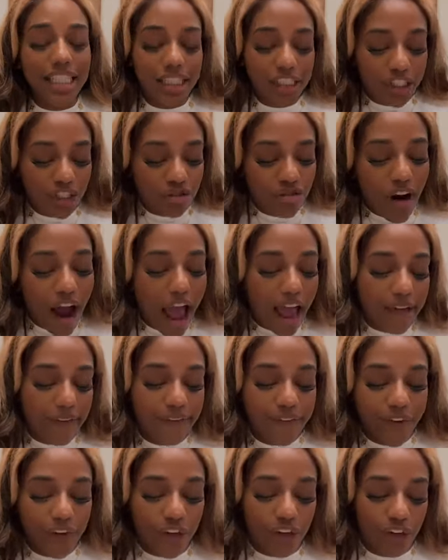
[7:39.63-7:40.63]
he's
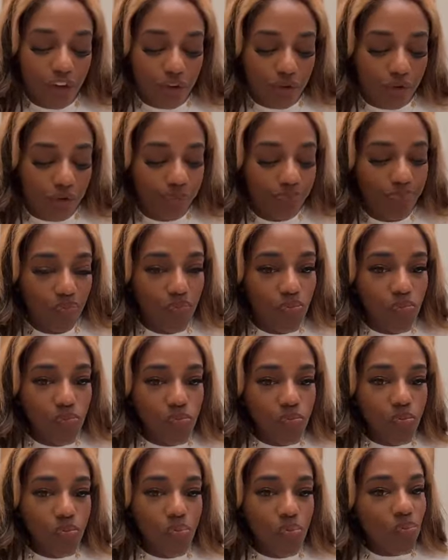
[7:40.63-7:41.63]
trying for you.
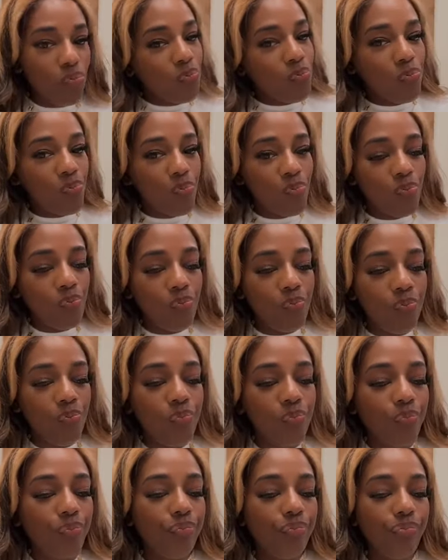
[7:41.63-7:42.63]

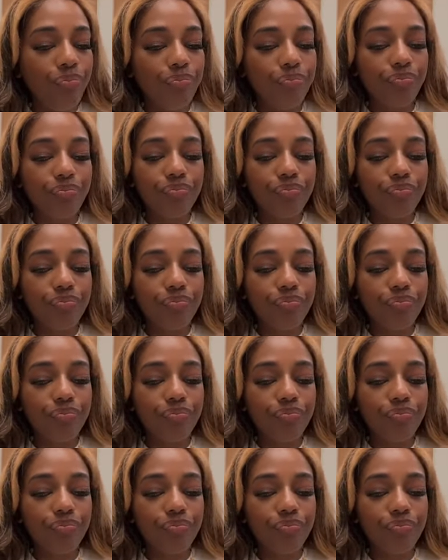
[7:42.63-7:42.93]
Mm-hmm.